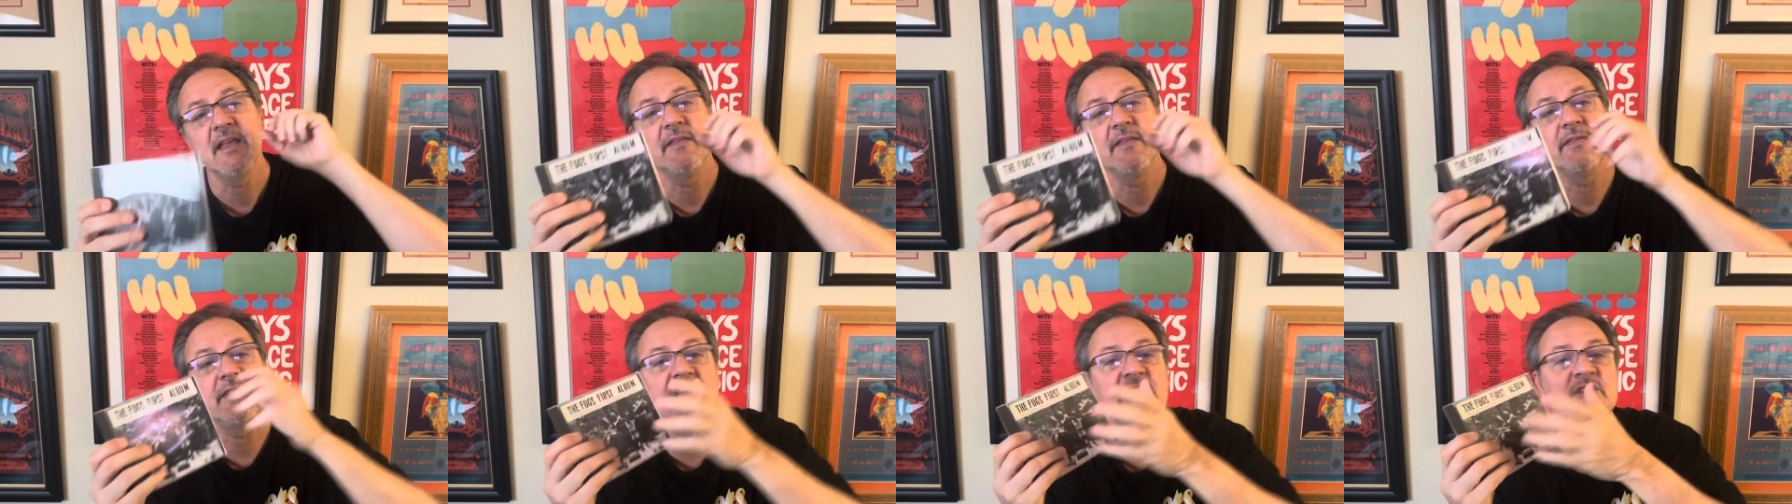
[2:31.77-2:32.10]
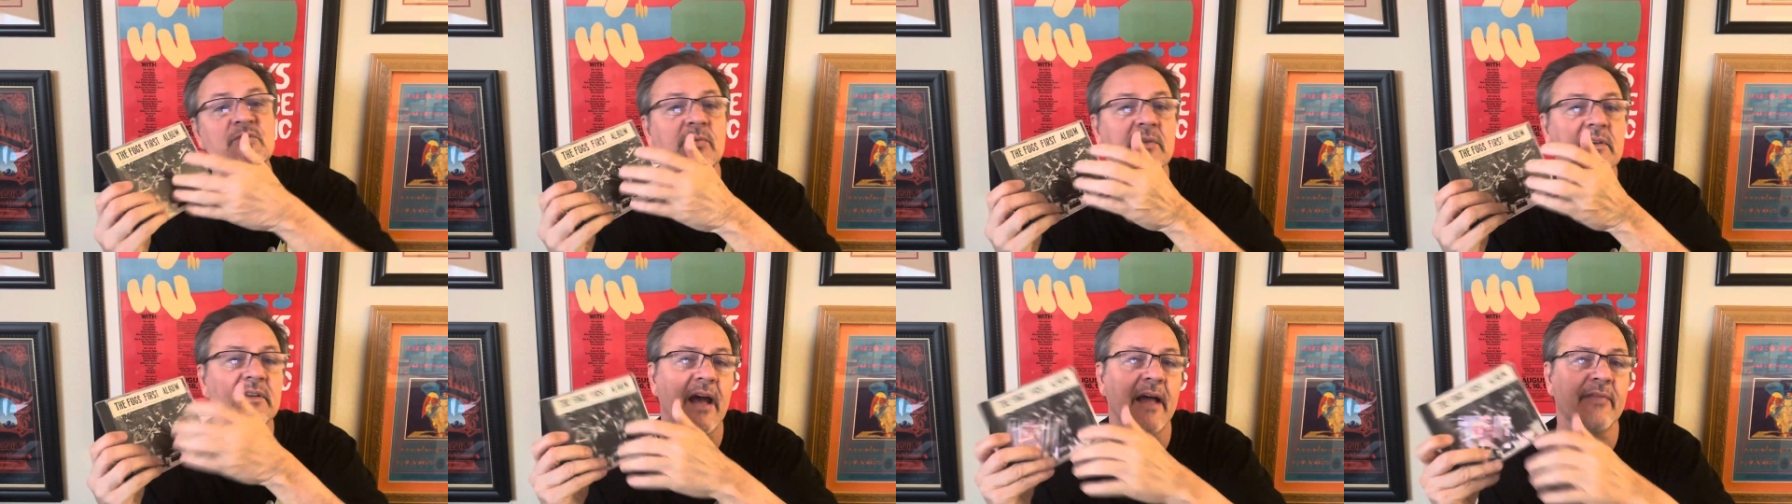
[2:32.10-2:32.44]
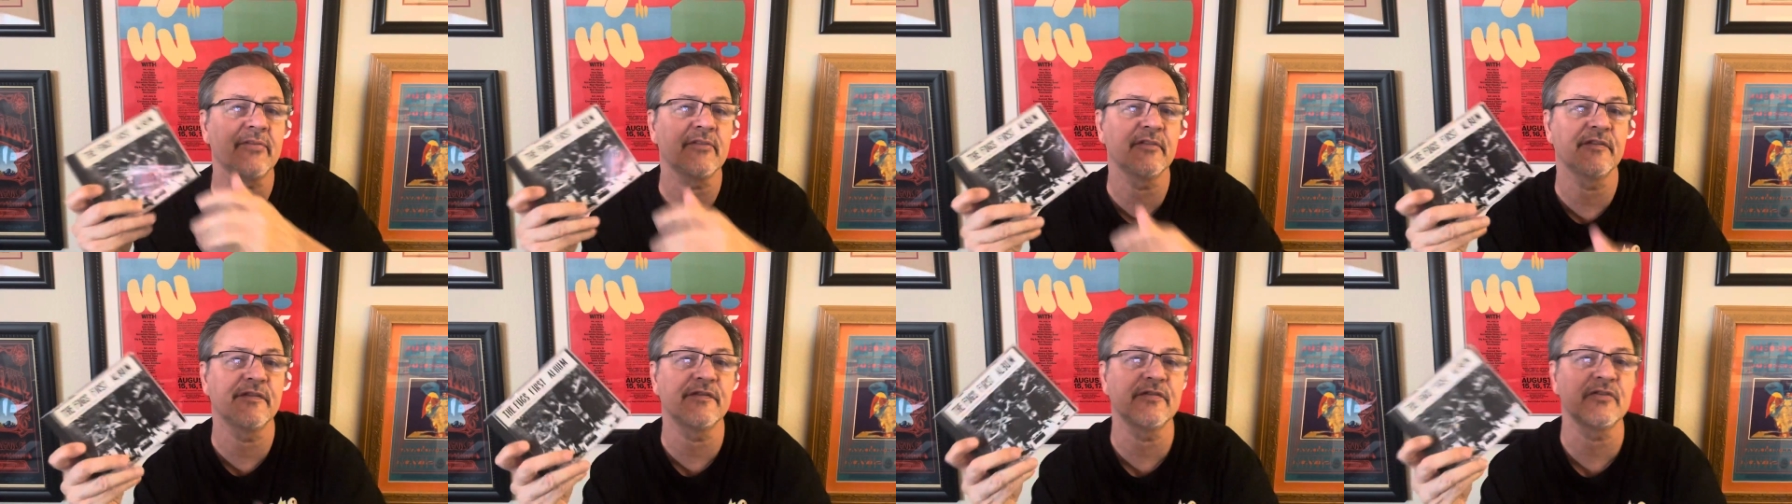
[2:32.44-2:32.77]
these were not
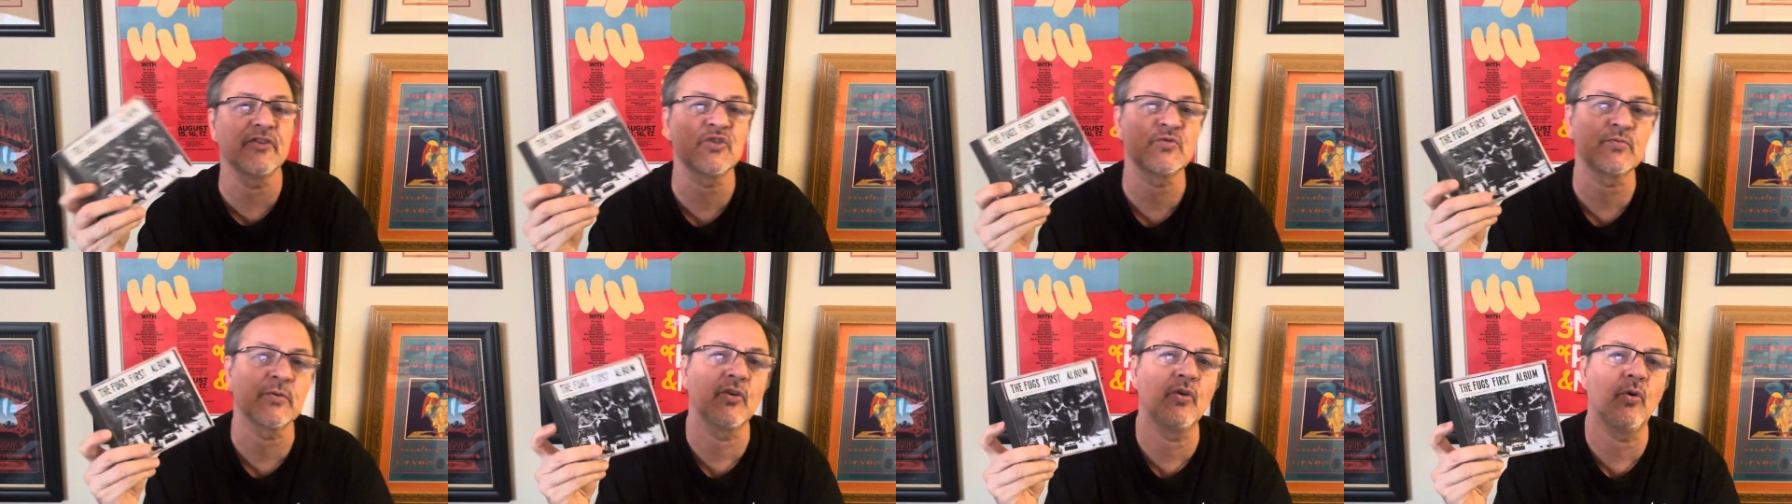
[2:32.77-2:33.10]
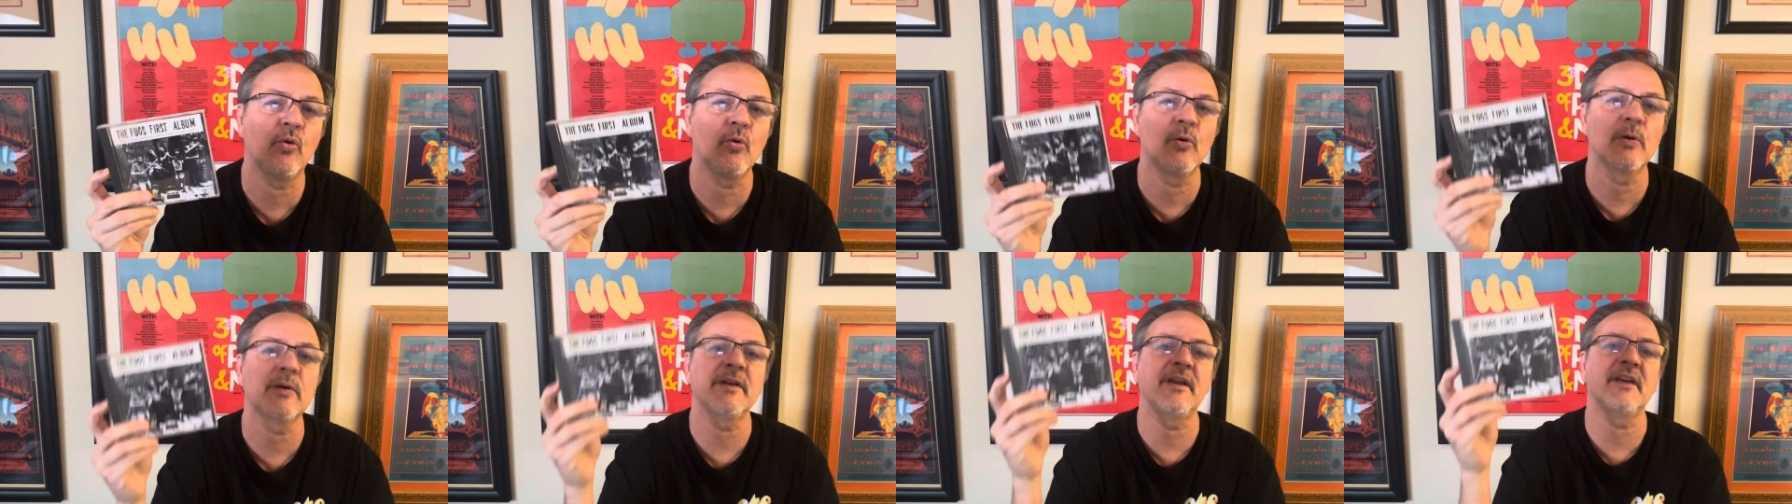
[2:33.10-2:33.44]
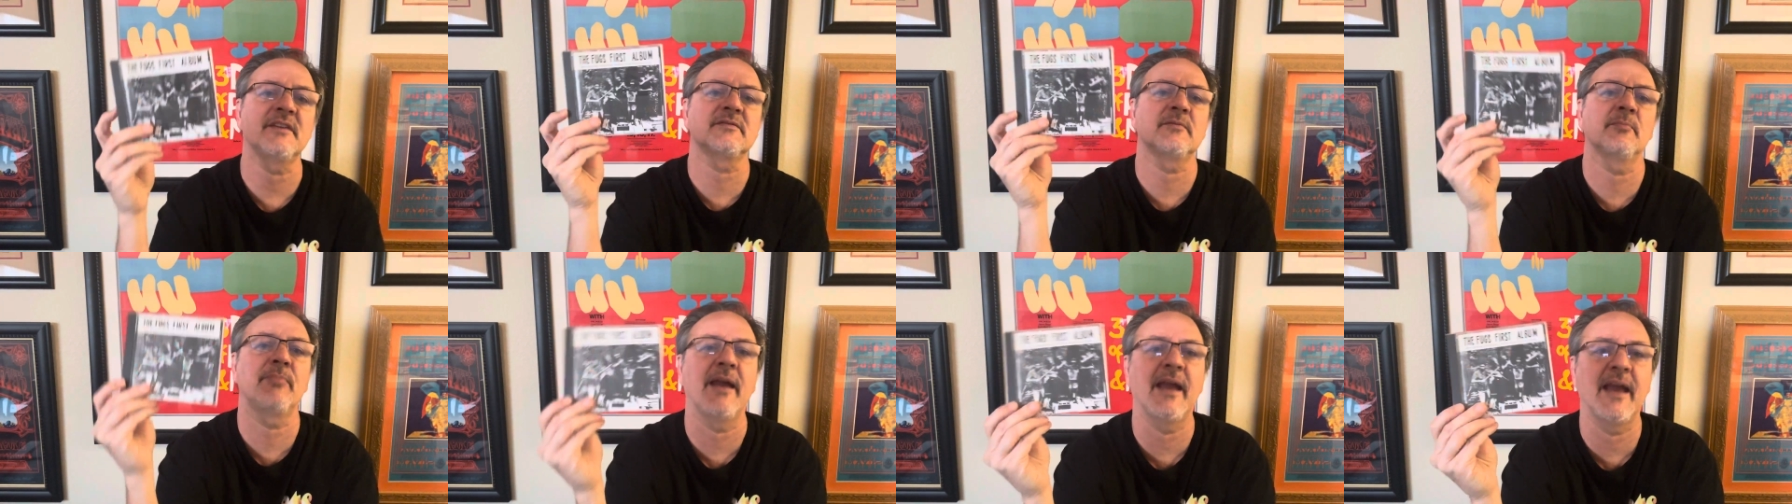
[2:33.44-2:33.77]
the first
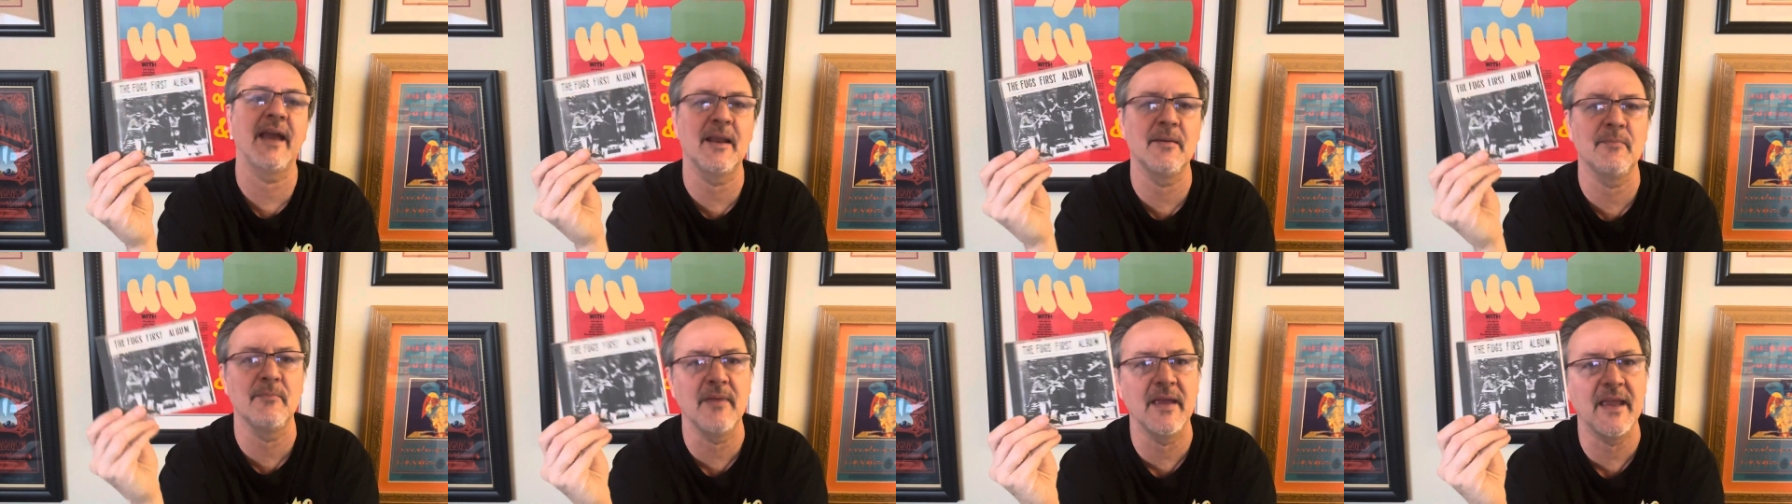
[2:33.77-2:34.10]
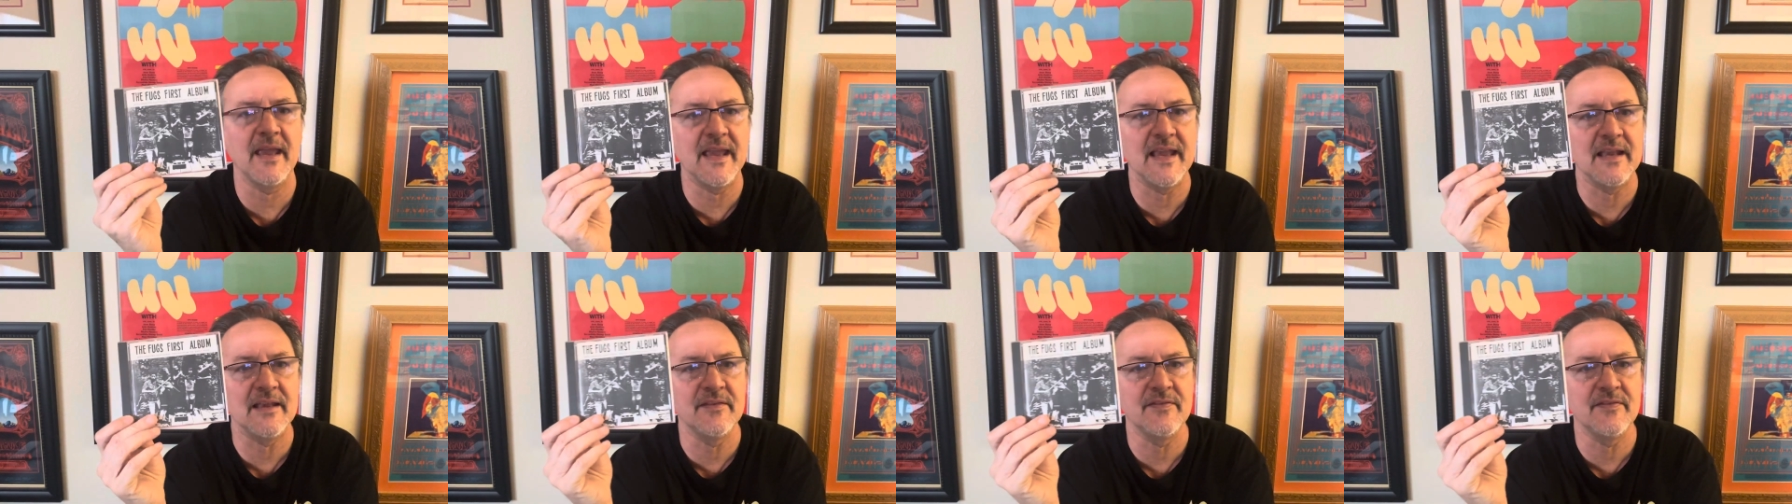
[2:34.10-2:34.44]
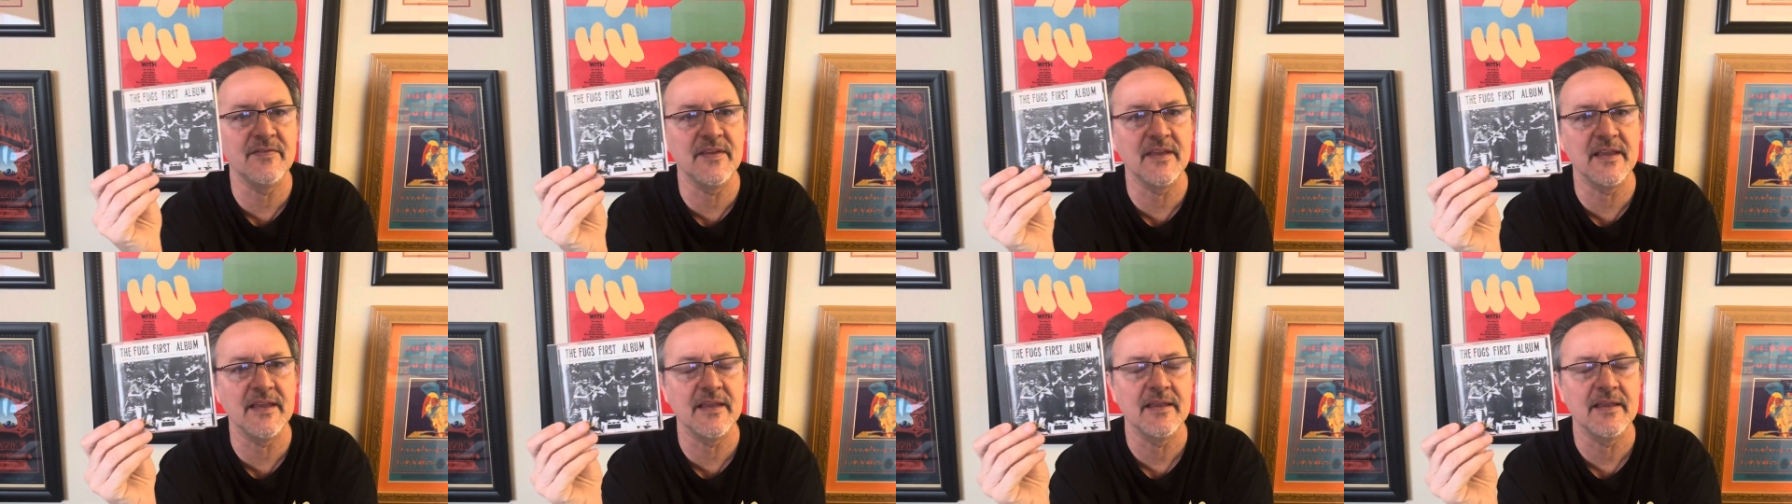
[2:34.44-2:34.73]
recordings the band made.